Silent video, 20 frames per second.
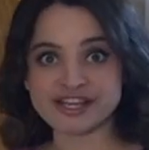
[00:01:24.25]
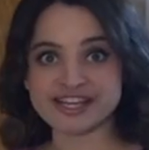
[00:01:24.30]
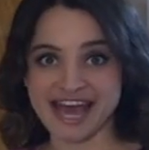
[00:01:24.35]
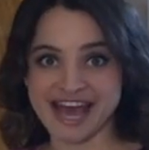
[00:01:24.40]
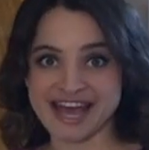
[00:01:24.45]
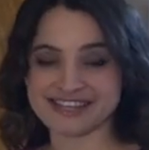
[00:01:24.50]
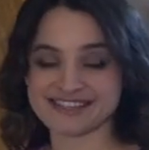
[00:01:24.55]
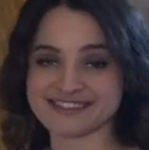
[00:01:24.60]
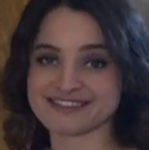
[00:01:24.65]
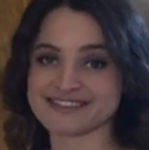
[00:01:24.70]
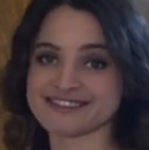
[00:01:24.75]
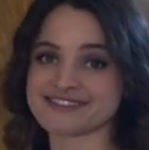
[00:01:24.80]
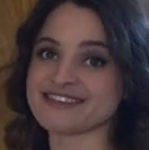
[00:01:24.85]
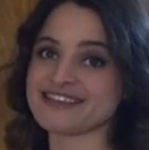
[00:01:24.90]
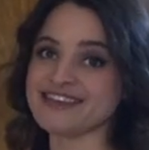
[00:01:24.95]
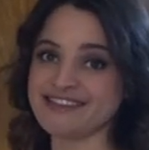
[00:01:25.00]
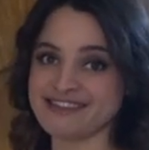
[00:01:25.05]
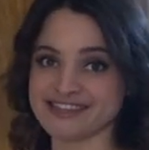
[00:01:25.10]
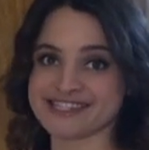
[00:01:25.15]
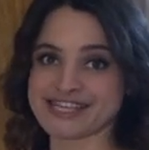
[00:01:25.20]
guests
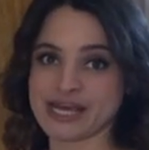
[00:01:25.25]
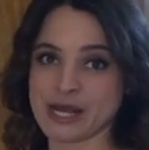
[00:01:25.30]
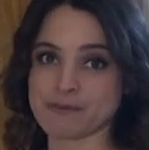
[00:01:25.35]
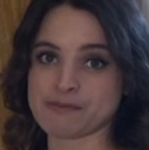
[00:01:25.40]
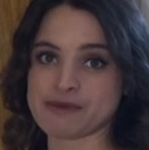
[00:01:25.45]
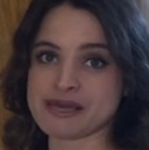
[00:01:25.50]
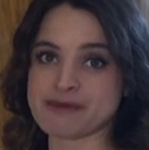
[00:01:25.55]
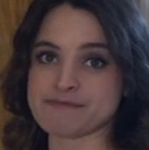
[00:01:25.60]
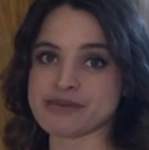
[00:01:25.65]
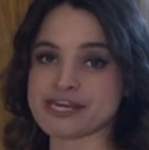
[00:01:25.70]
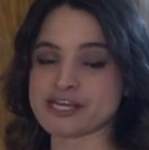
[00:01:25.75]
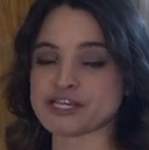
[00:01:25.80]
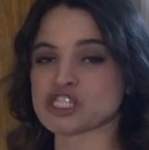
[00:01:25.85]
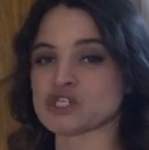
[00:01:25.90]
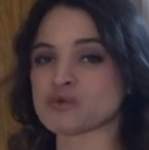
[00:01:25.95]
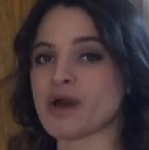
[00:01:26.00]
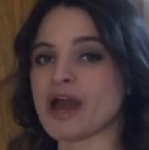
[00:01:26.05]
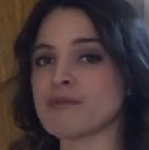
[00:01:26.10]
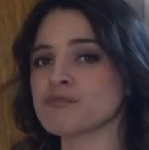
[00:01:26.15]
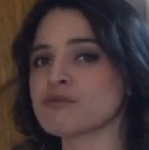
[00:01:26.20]
in this Airbnb.
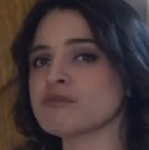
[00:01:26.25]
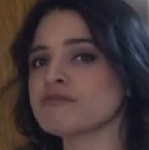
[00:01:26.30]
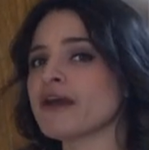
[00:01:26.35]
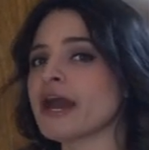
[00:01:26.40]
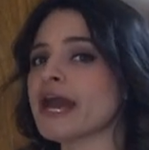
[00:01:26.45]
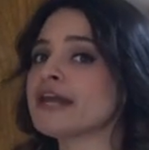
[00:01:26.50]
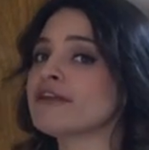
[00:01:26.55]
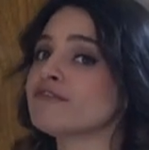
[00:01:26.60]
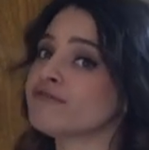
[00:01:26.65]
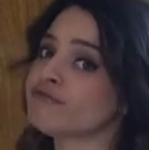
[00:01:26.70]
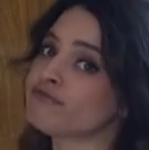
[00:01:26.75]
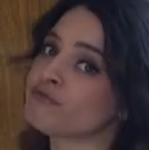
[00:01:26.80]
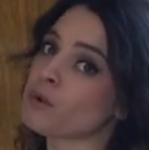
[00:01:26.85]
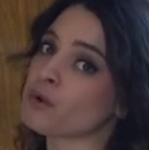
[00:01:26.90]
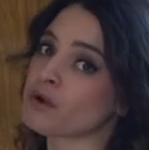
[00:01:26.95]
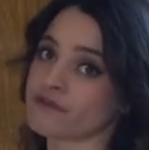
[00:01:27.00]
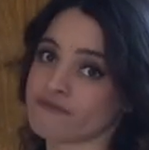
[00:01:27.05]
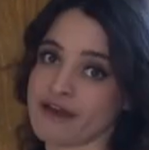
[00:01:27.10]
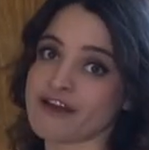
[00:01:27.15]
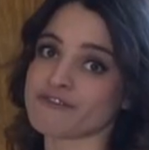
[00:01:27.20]
So I provide
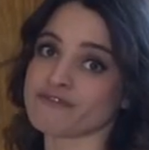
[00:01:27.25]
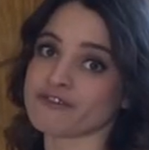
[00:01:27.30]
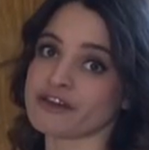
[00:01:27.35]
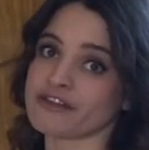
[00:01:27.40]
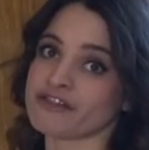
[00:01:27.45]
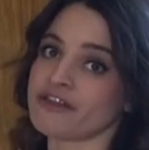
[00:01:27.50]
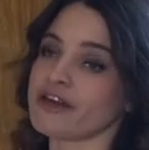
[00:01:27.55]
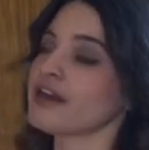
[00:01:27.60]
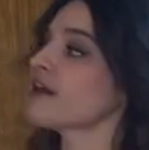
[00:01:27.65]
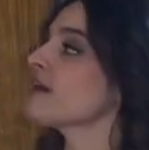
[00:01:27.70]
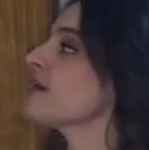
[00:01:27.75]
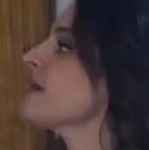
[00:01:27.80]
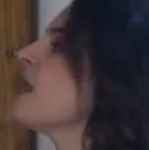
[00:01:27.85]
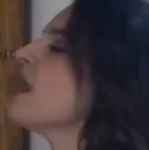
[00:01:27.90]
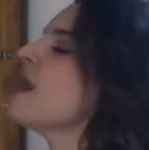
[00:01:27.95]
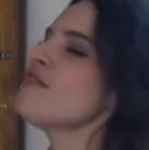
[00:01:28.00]
4 of everything.